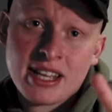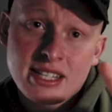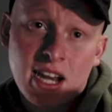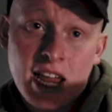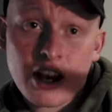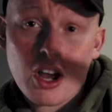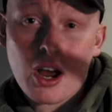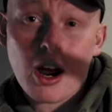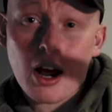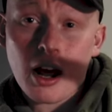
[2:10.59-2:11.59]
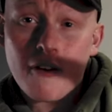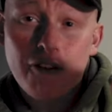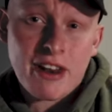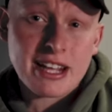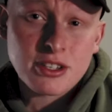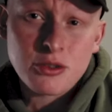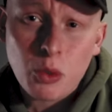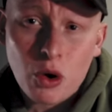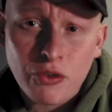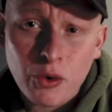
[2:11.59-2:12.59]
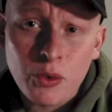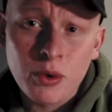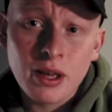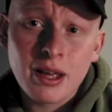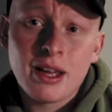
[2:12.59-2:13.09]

that's like a flattened waffle